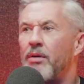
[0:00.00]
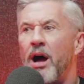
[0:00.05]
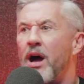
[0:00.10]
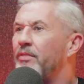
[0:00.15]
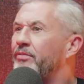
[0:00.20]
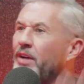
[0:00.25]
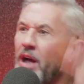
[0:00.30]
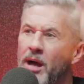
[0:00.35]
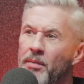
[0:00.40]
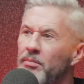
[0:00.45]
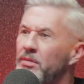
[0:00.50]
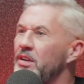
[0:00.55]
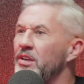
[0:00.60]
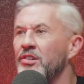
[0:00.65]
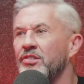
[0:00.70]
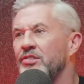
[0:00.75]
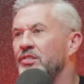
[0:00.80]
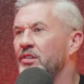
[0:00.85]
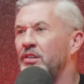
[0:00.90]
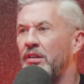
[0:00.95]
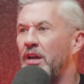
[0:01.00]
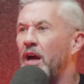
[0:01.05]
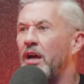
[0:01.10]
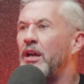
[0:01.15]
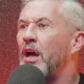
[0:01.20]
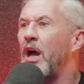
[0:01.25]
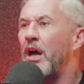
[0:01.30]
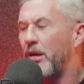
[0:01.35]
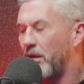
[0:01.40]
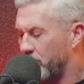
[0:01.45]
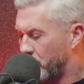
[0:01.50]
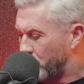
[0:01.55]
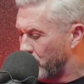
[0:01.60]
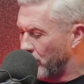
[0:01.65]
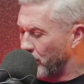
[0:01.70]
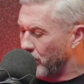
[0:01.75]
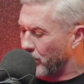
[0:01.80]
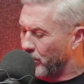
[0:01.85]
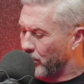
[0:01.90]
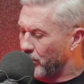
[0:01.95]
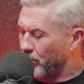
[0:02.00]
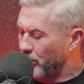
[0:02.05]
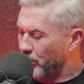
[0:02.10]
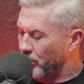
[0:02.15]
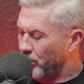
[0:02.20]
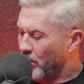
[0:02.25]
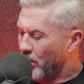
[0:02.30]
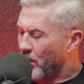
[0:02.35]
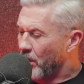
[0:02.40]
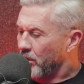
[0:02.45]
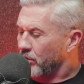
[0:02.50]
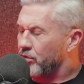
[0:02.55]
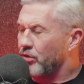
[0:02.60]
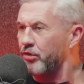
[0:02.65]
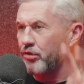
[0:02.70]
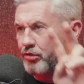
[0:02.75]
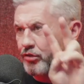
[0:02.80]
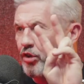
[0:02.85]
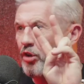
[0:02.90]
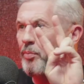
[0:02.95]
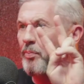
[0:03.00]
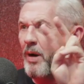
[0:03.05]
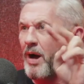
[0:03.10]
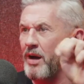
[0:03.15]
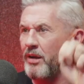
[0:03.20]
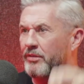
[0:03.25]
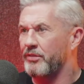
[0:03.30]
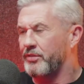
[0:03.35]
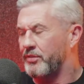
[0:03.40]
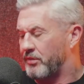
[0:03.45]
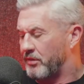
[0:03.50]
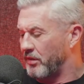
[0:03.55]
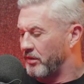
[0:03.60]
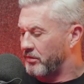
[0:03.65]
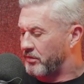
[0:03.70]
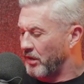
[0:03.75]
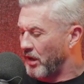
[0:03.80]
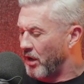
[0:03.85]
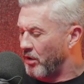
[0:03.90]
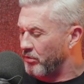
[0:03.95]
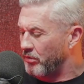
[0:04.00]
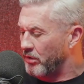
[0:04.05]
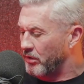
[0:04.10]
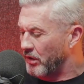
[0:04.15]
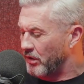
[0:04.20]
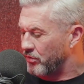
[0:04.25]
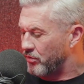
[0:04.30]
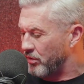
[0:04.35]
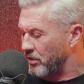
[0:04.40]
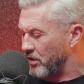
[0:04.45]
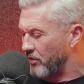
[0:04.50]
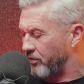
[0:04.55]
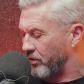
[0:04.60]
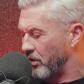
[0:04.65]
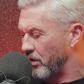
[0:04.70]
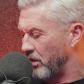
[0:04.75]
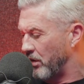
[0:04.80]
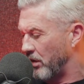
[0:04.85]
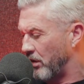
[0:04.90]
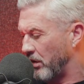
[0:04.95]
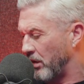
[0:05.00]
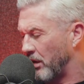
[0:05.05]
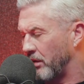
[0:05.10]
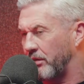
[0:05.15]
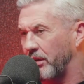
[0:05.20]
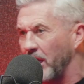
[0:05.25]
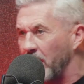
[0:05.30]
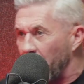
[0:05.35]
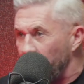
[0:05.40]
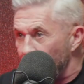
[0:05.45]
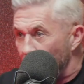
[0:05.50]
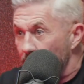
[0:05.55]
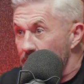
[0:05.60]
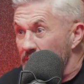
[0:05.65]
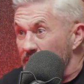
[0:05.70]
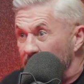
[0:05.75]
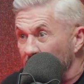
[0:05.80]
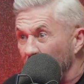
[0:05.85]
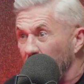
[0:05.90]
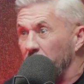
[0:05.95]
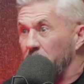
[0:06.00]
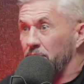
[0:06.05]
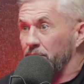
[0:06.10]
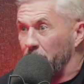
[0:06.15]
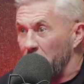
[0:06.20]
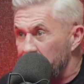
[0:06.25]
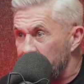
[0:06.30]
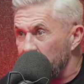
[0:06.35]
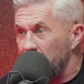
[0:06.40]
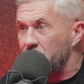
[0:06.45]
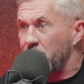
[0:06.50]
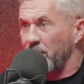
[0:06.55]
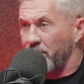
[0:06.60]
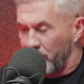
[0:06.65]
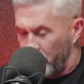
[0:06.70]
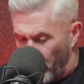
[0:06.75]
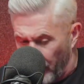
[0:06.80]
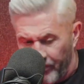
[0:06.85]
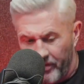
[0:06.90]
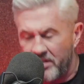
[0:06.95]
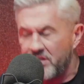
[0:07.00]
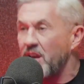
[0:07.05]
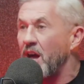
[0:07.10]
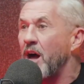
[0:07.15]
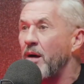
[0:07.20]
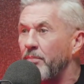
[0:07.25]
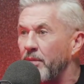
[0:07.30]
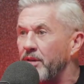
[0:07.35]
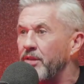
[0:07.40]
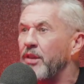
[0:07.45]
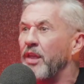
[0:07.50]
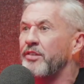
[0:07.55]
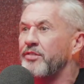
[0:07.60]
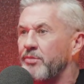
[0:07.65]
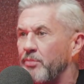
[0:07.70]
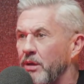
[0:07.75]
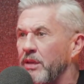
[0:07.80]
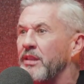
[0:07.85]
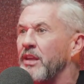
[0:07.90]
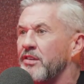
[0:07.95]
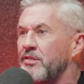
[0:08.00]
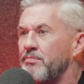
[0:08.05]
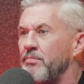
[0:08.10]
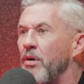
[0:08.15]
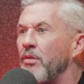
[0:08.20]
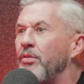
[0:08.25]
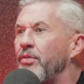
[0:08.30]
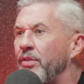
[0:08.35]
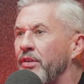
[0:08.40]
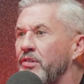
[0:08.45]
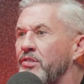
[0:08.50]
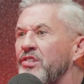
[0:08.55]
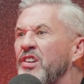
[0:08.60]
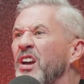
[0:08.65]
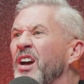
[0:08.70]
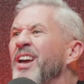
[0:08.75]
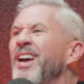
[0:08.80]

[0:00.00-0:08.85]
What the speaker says: I'm years. And so there's two parts to how you do it. So you've got your kind of immediate business, the stuff that's happening this week, this month, this year.